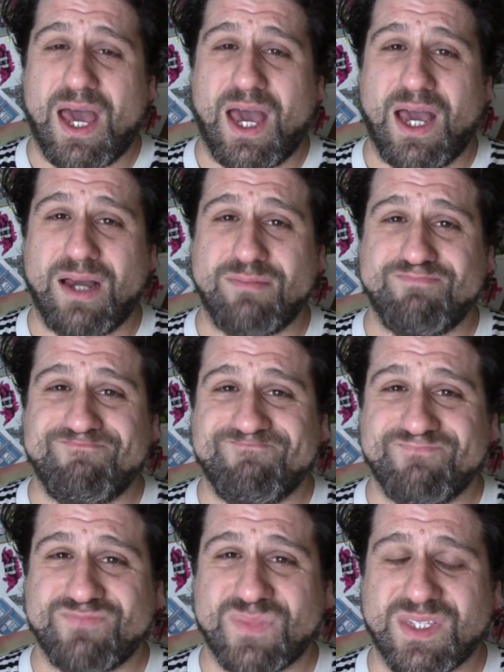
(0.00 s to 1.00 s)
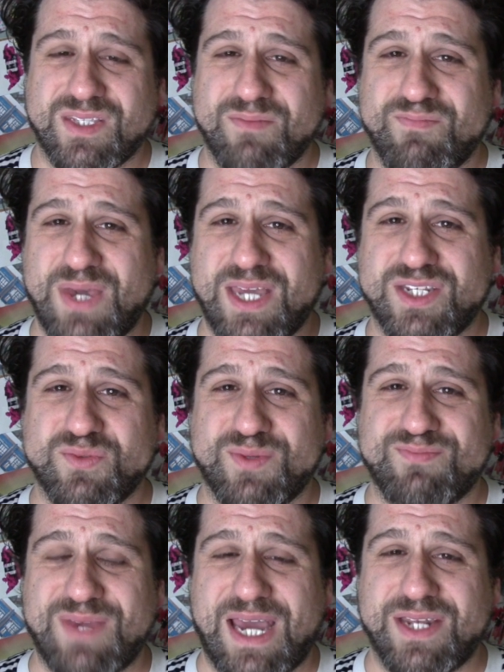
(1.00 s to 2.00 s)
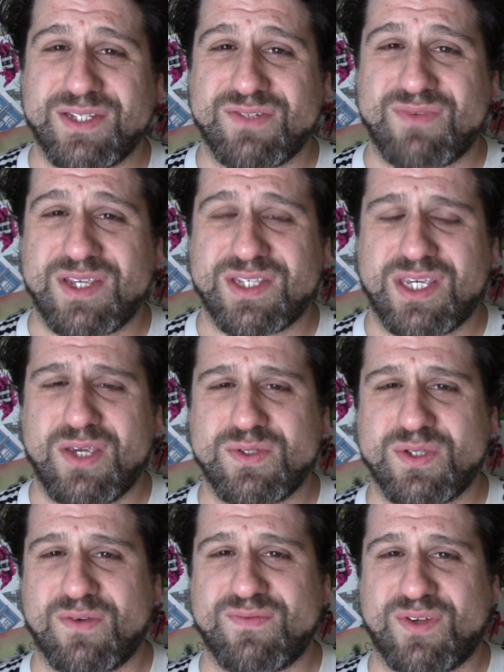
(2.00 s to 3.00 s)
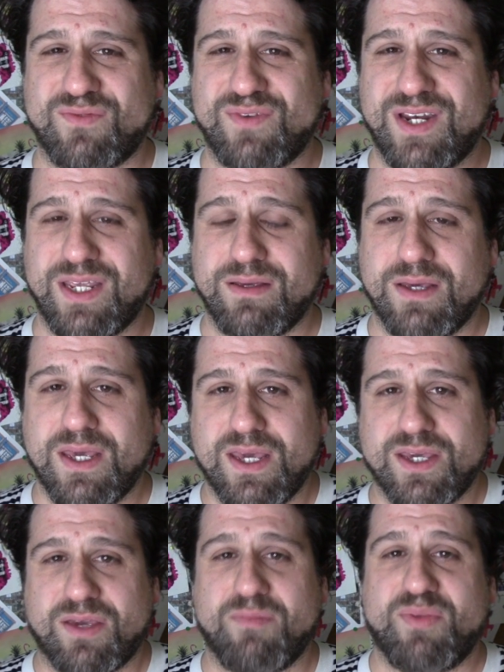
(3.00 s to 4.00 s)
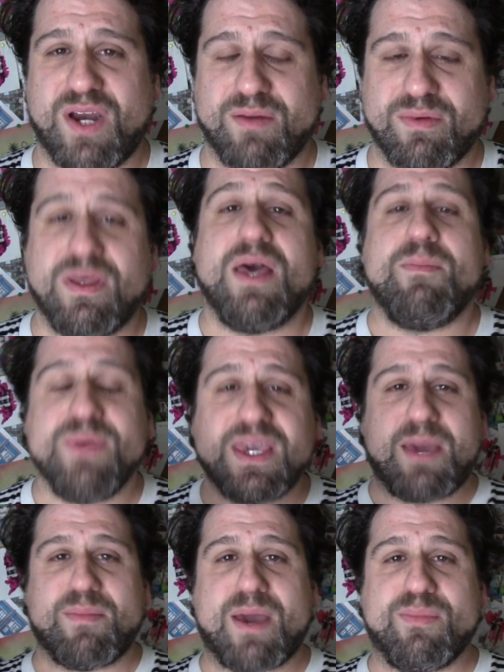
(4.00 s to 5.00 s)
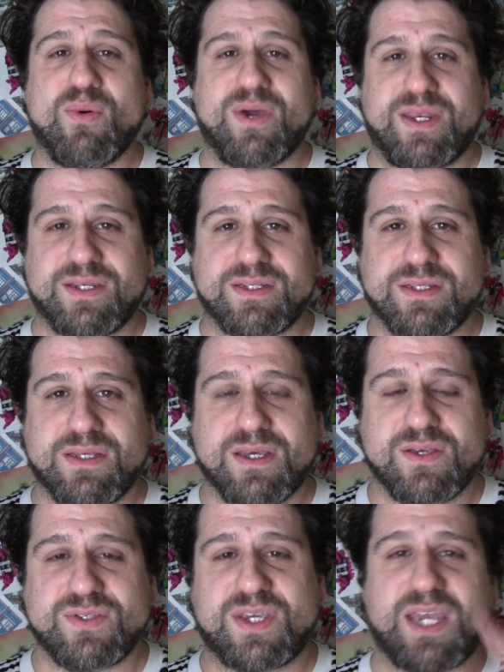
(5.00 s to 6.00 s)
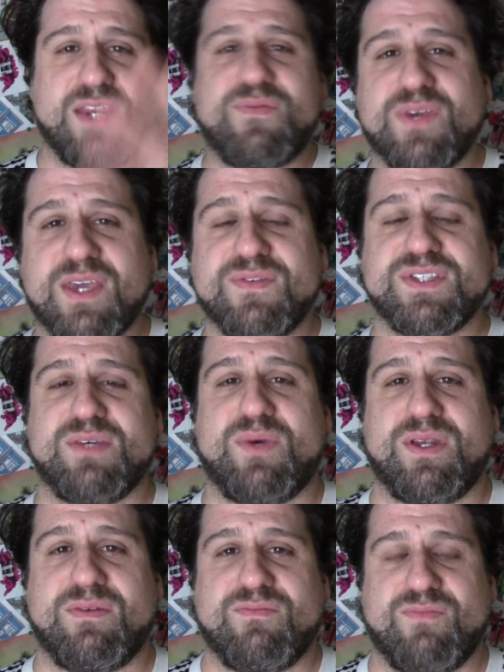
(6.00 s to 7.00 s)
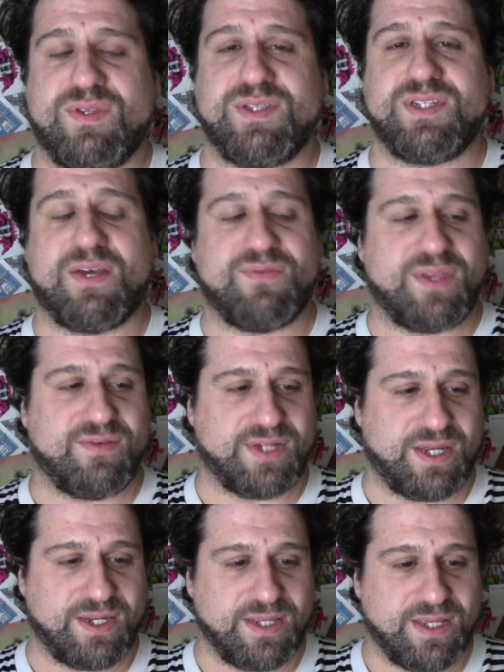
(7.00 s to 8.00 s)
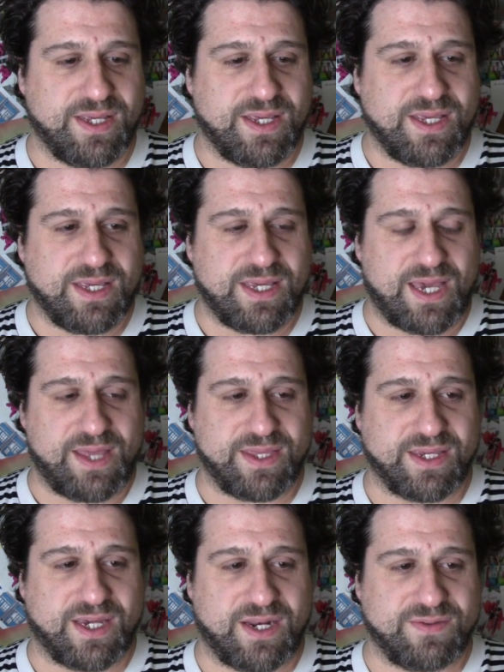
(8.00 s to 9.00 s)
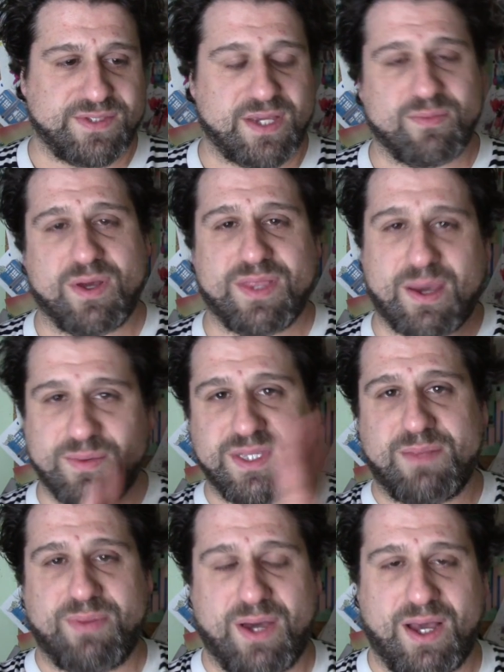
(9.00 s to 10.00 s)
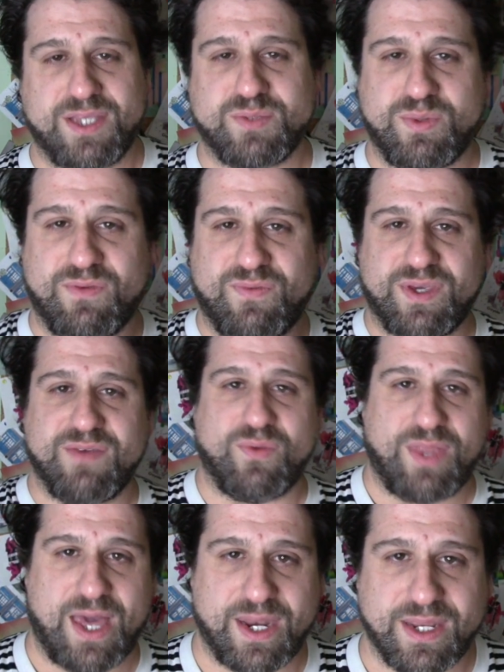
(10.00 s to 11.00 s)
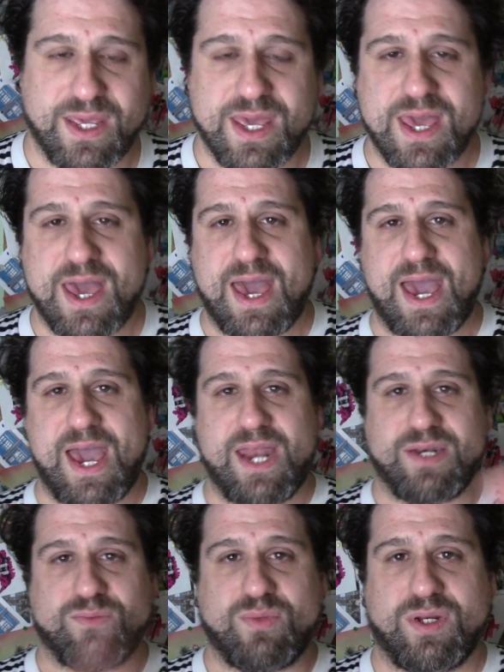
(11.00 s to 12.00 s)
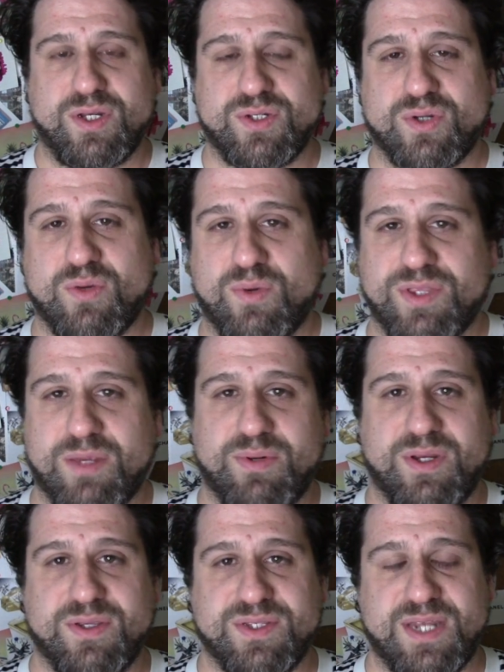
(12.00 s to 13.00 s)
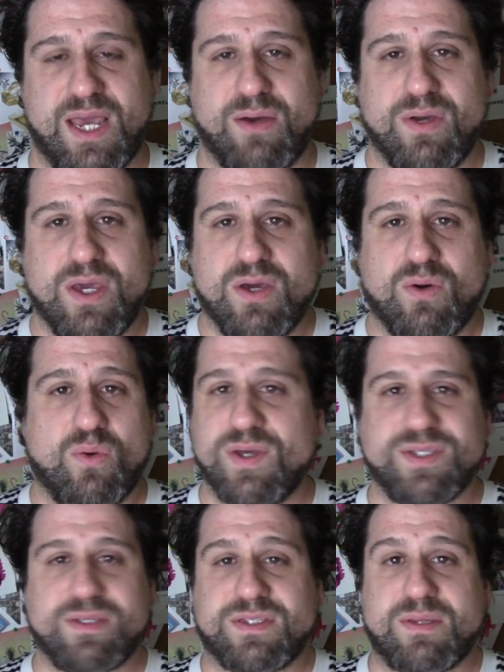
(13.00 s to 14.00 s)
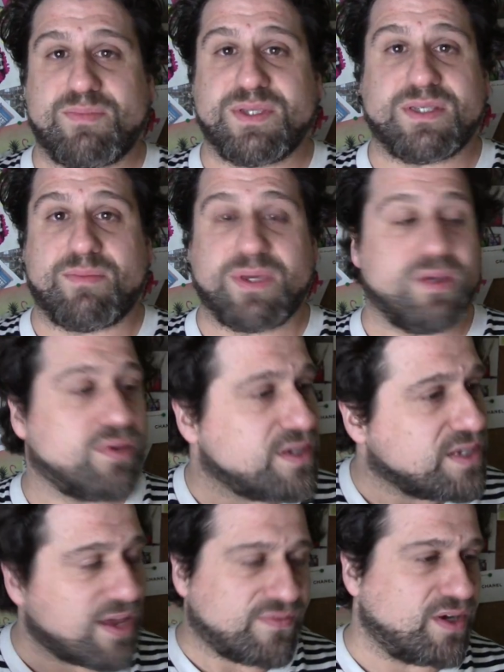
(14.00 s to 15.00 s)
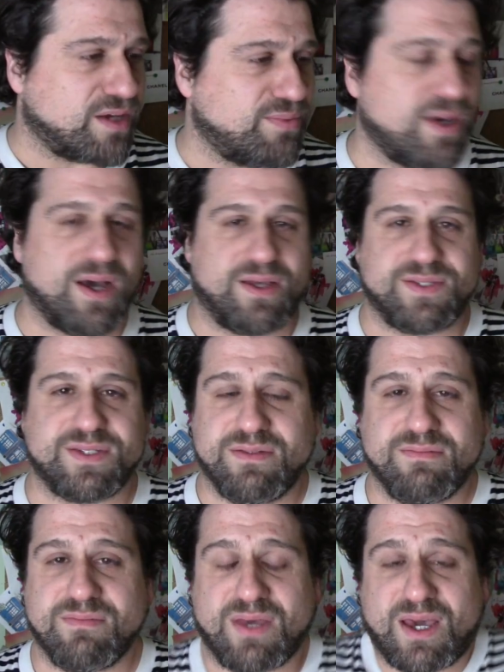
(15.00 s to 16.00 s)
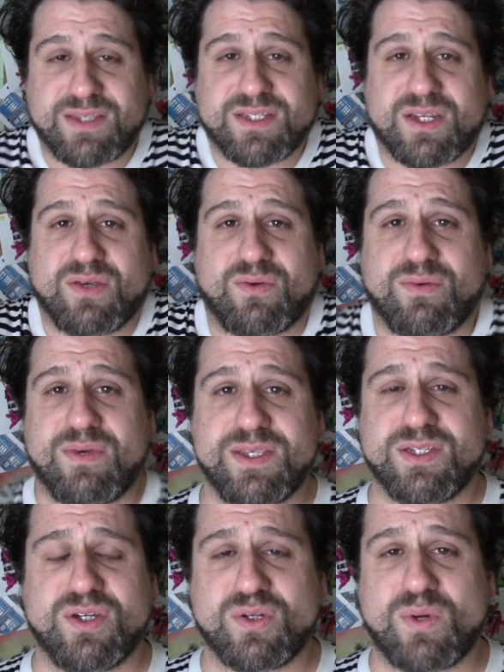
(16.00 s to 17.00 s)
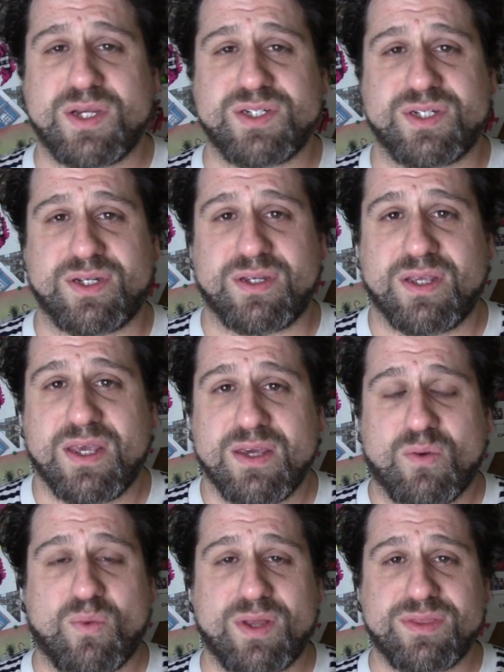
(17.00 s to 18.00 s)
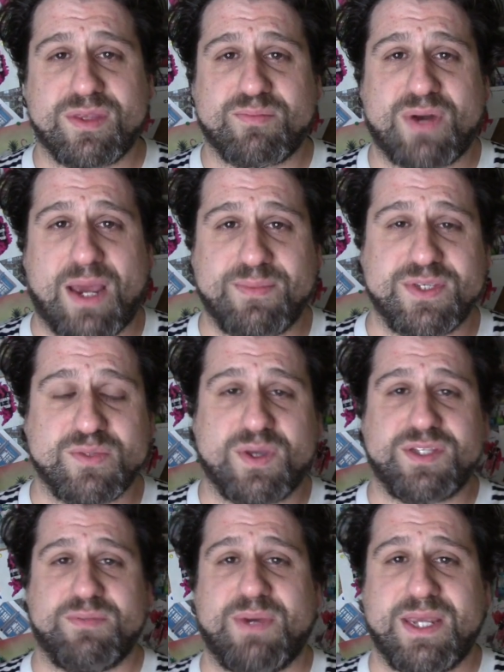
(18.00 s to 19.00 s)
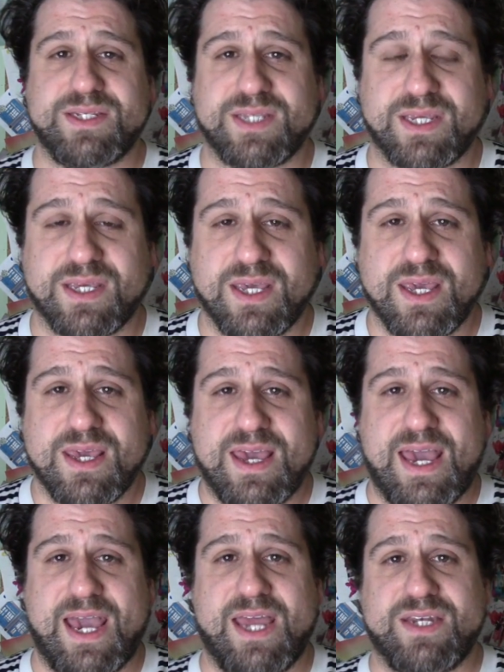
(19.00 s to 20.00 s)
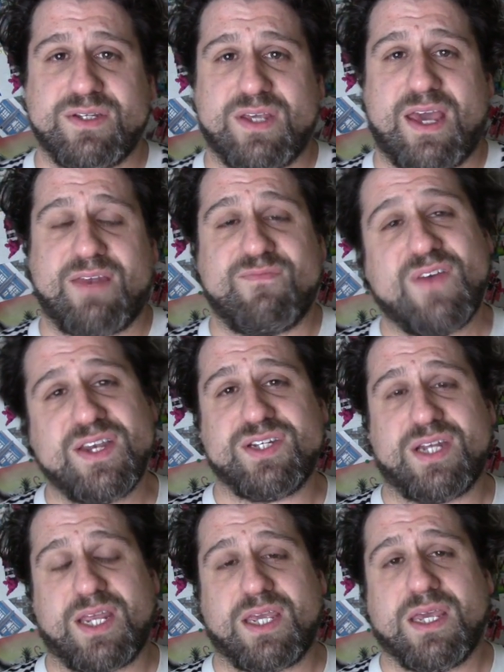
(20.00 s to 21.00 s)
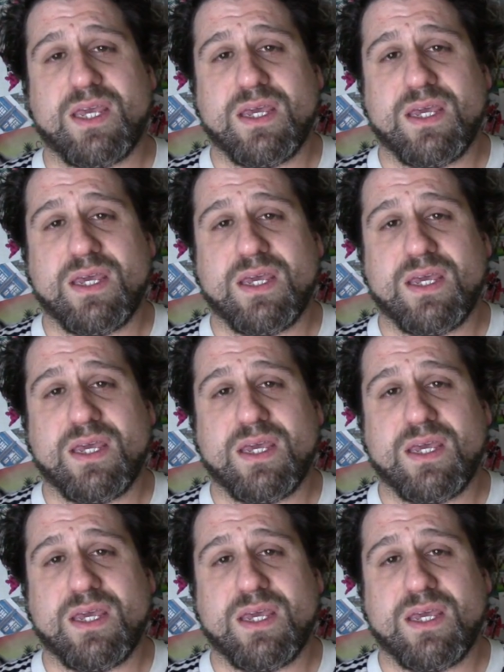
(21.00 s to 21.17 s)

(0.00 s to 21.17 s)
compared to what Addison Rae's accused of, not really comparable, but you get my point. So can you forgive someone for the stuff they've done, and then kind of say, well, that was in the past, we'll forgive all that, and we'll enjoy what they produce now? Or is it simply something you can never look past? I don't know. It's a good question. One that perhaps is worth debating and eventually